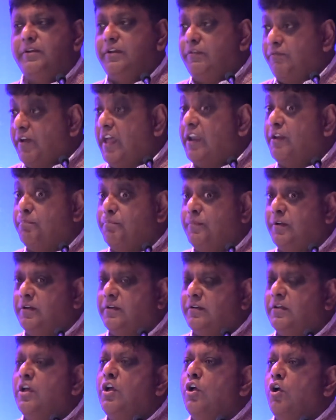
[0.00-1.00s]

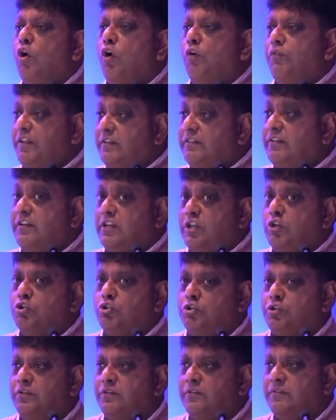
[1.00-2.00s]
development of
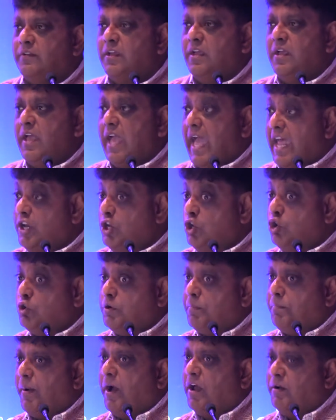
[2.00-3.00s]
institutions and new
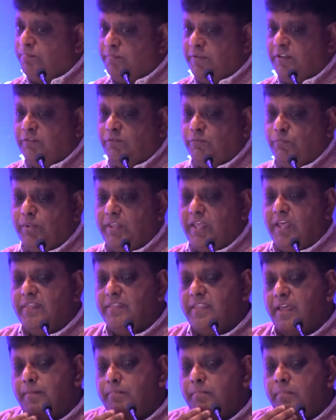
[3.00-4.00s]
departments
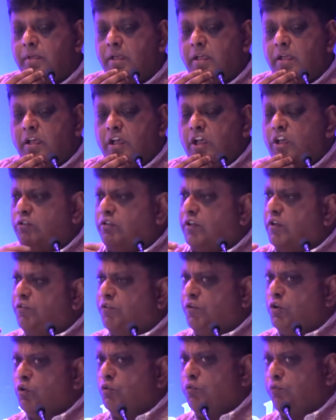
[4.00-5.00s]
within them. So
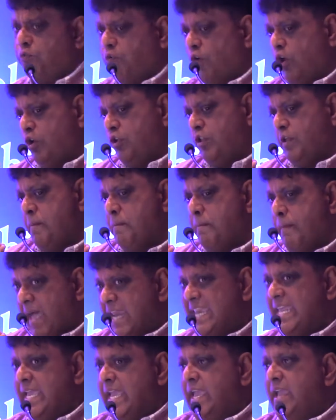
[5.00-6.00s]
if you follow the
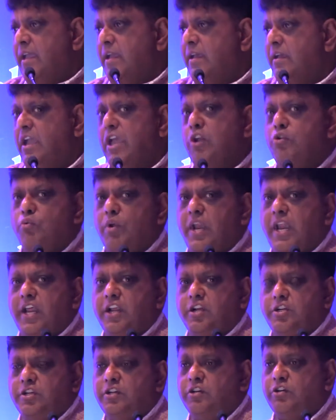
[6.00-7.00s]
money in
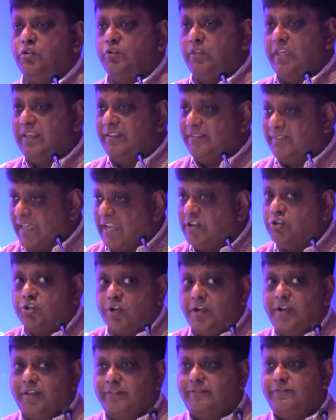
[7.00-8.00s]
relation to the
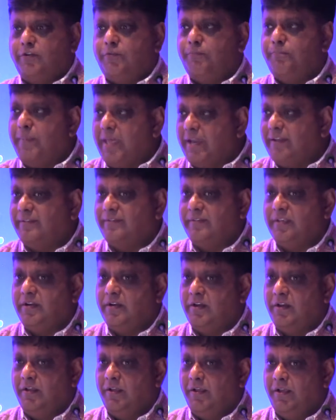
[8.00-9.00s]
essential list of medicine,
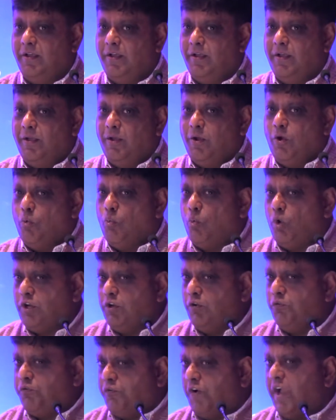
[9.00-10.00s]

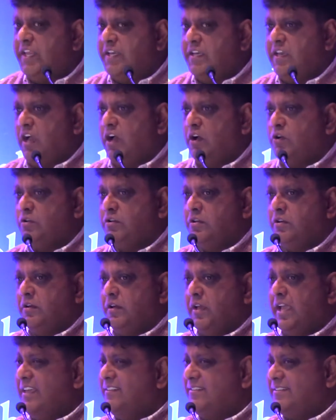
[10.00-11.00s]
what you find out
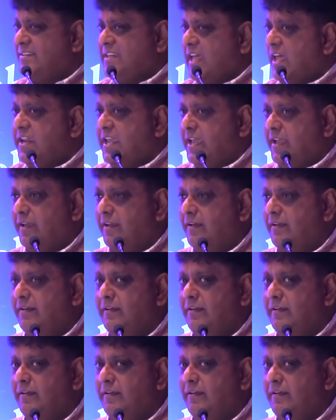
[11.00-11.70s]
is stunning,